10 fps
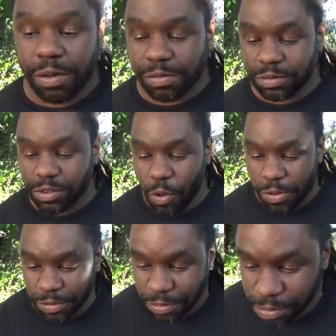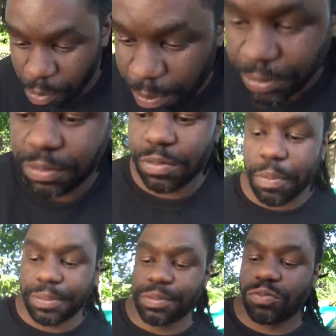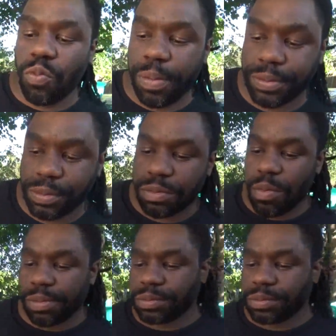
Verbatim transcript: Go ahead. he said, Fire!